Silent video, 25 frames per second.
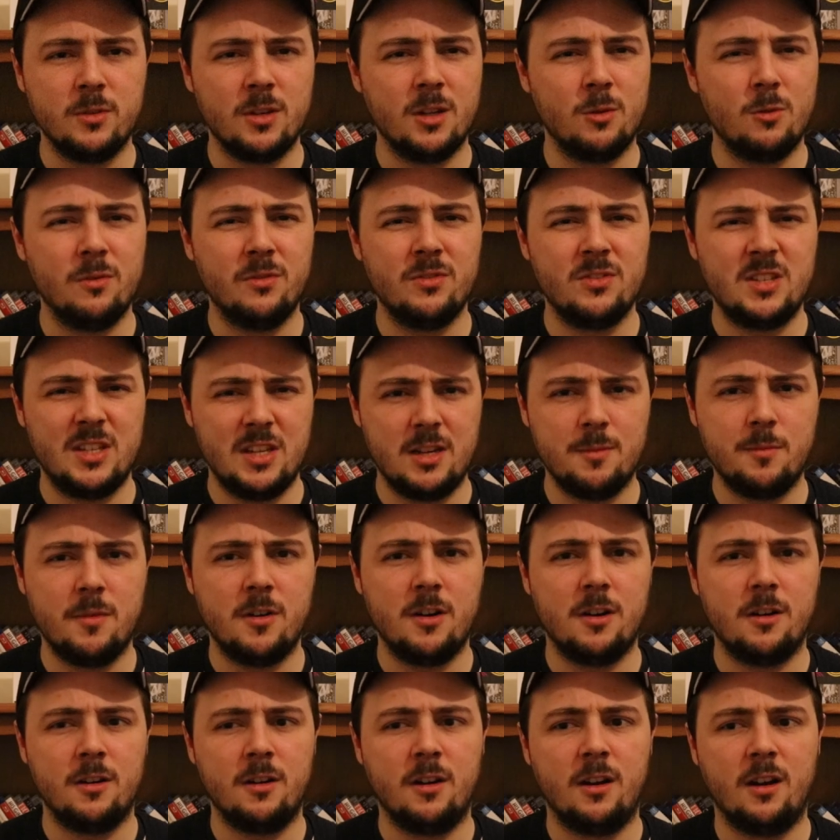you know, with
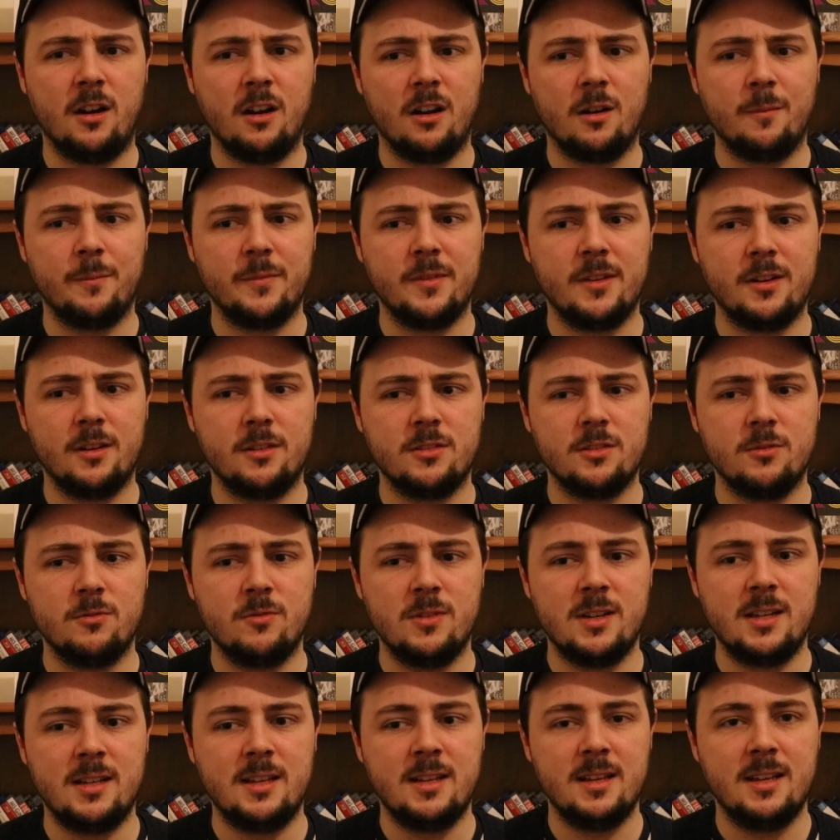cinema, you know, to
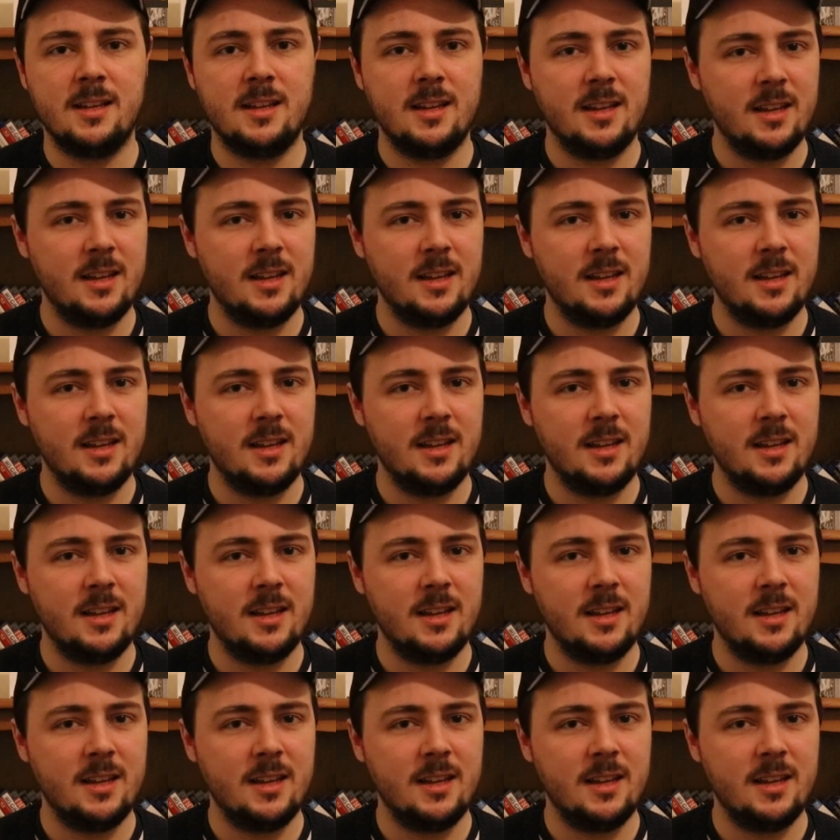really,